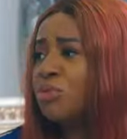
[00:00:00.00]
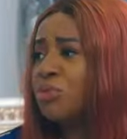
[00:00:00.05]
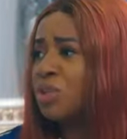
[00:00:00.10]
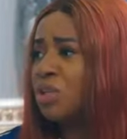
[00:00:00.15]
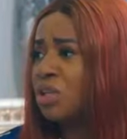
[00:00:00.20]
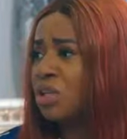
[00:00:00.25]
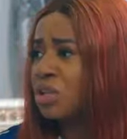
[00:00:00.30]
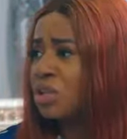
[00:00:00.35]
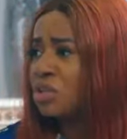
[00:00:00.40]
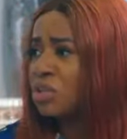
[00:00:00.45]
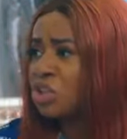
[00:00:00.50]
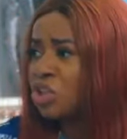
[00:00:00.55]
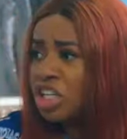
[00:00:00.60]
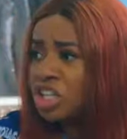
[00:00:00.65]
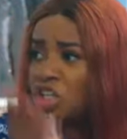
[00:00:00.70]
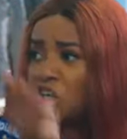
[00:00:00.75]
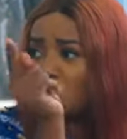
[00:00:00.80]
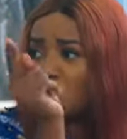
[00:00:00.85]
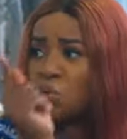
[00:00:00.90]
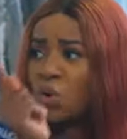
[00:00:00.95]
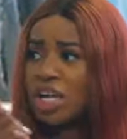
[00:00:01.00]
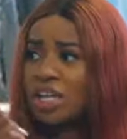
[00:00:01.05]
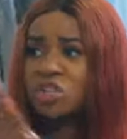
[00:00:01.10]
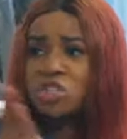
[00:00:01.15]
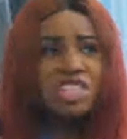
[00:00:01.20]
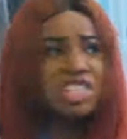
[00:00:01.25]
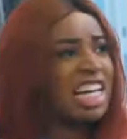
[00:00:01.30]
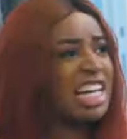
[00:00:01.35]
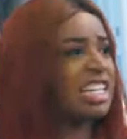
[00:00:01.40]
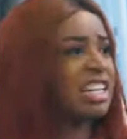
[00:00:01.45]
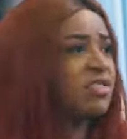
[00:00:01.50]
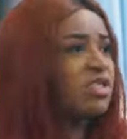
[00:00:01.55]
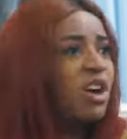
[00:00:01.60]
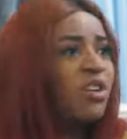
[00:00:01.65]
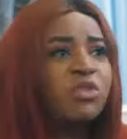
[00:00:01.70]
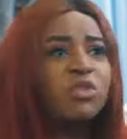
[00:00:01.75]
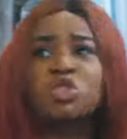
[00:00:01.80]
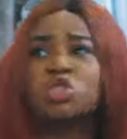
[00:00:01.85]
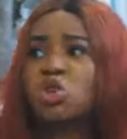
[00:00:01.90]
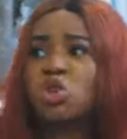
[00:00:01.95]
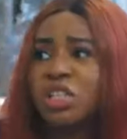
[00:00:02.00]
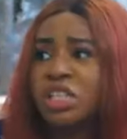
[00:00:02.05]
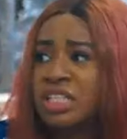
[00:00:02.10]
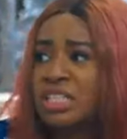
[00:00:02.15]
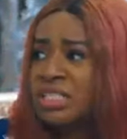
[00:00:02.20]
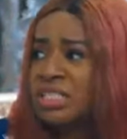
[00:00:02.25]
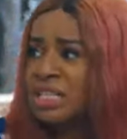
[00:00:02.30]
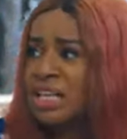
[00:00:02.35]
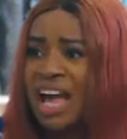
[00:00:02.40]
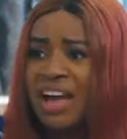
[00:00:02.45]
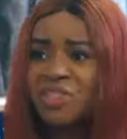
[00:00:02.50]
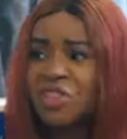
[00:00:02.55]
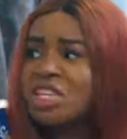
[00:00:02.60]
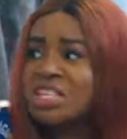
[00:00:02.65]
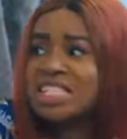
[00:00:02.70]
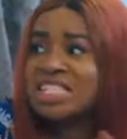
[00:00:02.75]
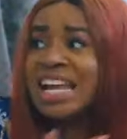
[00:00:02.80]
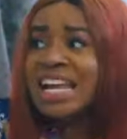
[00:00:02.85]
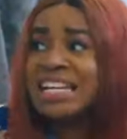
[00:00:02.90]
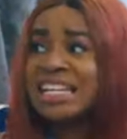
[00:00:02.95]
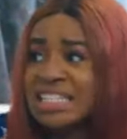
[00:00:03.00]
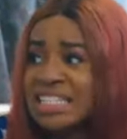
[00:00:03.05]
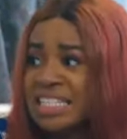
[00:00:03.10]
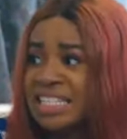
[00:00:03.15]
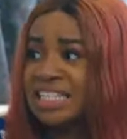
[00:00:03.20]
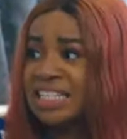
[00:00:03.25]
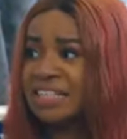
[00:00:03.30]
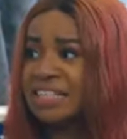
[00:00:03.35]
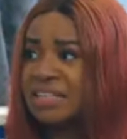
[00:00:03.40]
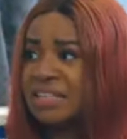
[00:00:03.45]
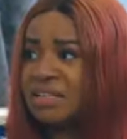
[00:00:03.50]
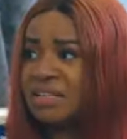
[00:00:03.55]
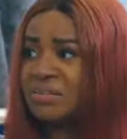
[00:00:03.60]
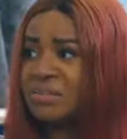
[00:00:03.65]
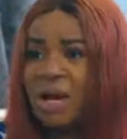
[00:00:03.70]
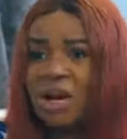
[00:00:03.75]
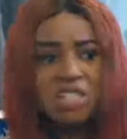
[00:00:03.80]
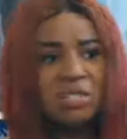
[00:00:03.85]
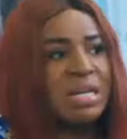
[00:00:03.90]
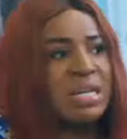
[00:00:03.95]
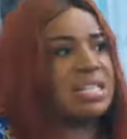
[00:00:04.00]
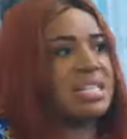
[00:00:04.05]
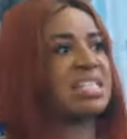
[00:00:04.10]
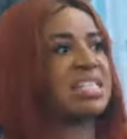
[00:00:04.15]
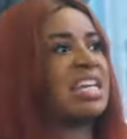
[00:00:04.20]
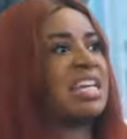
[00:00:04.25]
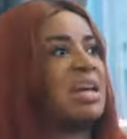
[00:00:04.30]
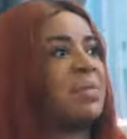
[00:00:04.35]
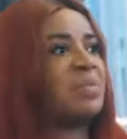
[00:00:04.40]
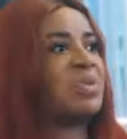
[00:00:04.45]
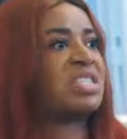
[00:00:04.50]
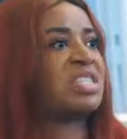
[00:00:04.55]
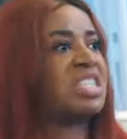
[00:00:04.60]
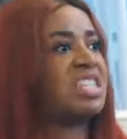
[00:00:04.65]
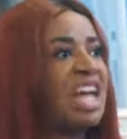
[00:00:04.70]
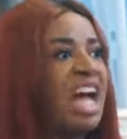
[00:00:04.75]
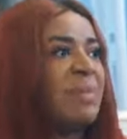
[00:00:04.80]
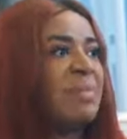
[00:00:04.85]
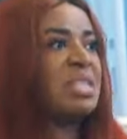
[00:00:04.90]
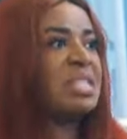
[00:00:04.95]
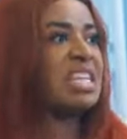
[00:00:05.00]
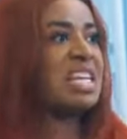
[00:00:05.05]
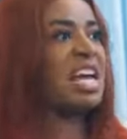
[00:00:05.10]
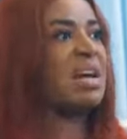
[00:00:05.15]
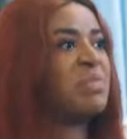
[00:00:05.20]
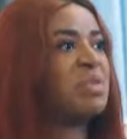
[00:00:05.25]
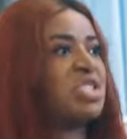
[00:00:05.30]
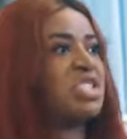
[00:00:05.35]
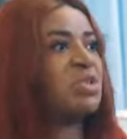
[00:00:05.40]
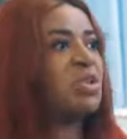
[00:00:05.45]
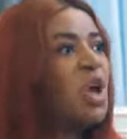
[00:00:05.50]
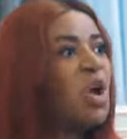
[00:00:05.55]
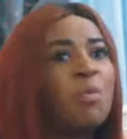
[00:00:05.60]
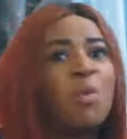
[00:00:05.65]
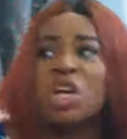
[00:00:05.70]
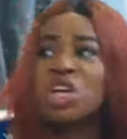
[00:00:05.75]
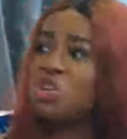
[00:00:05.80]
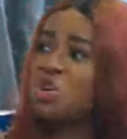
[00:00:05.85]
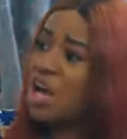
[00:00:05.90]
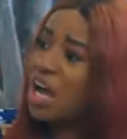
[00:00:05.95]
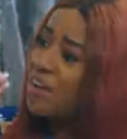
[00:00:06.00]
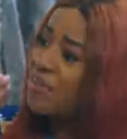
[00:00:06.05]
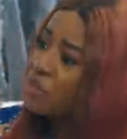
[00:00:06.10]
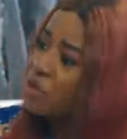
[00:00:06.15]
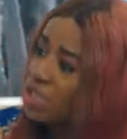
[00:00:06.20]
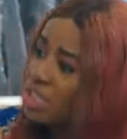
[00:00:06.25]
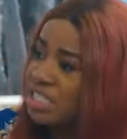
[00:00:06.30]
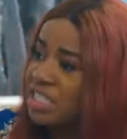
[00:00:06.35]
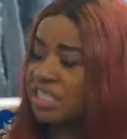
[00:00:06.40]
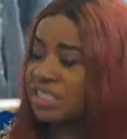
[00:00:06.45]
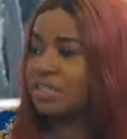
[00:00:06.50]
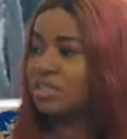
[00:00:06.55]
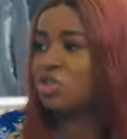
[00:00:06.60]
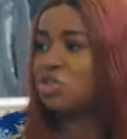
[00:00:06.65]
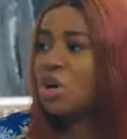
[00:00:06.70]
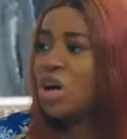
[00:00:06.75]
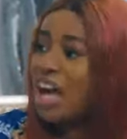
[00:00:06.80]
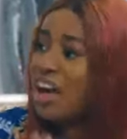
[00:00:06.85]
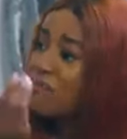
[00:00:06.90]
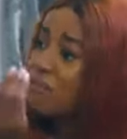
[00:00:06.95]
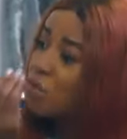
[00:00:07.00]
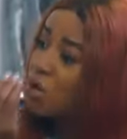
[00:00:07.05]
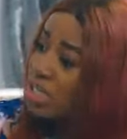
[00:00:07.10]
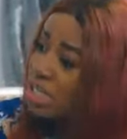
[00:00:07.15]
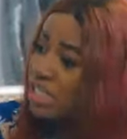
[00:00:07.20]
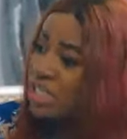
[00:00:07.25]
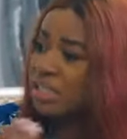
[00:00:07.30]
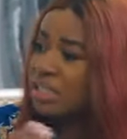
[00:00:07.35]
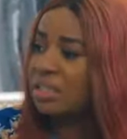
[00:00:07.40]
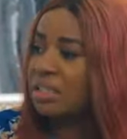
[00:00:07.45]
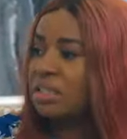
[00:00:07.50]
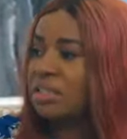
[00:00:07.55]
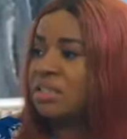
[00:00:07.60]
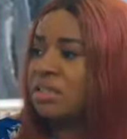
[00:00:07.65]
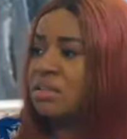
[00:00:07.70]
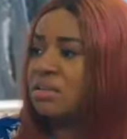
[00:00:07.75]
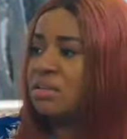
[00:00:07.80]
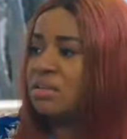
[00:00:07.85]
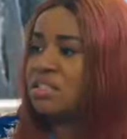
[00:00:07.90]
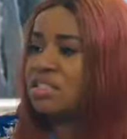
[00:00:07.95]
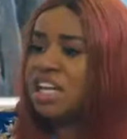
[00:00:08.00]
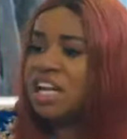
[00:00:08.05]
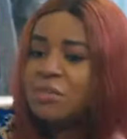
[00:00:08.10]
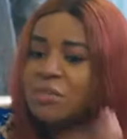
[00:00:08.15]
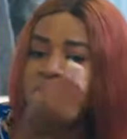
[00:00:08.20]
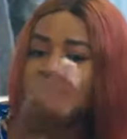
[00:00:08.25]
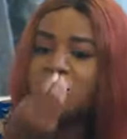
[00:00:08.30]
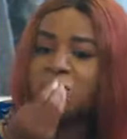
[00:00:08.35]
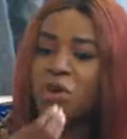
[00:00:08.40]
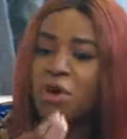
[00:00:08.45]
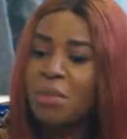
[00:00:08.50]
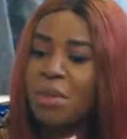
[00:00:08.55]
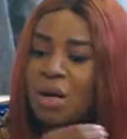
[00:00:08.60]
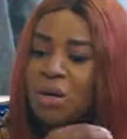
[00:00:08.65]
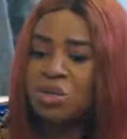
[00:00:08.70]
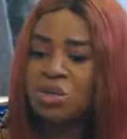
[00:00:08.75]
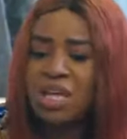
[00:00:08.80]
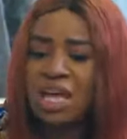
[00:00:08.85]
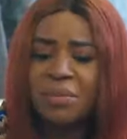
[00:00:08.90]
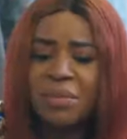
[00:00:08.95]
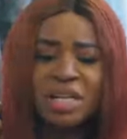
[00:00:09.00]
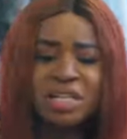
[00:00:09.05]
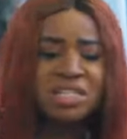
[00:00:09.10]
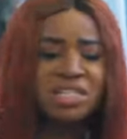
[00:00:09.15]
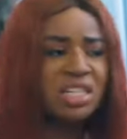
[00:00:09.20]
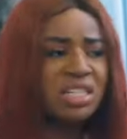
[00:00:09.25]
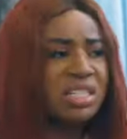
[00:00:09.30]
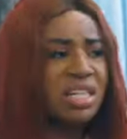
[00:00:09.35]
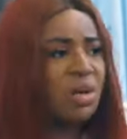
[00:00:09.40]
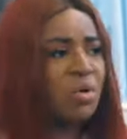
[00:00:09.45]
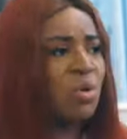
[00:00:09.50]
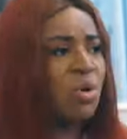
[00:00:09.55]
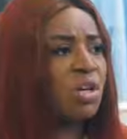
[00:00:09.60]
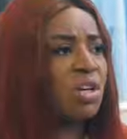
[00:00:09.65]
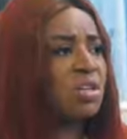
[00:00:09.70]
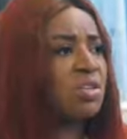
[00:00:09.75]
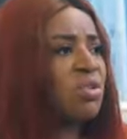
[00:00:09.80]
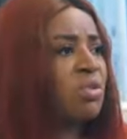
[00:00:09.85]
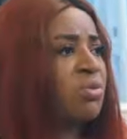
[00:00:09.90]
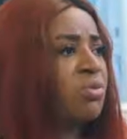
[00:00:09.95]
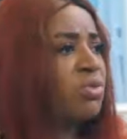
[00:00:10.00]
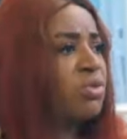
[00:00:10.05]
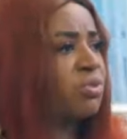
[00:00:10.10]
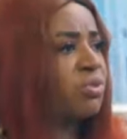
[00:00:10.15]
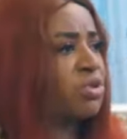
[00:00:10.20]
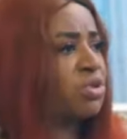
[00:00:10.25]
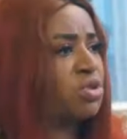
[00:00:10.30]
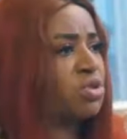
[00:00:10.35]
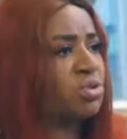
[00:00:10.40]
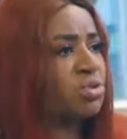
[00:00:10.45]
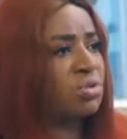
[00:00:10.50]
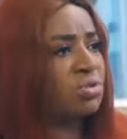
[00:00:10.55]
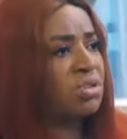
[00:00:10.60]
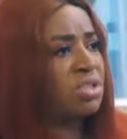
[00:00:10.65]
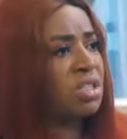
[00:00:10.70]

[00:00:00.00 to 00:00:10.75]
movie? It's only just one you did and they've not even shown it. I've not seen anything. My husband is a celebrity, I'm a celebrity. But you don't have nothing, you don't have money. Celebrity for mouth. I better change that work, you know, if it fits you.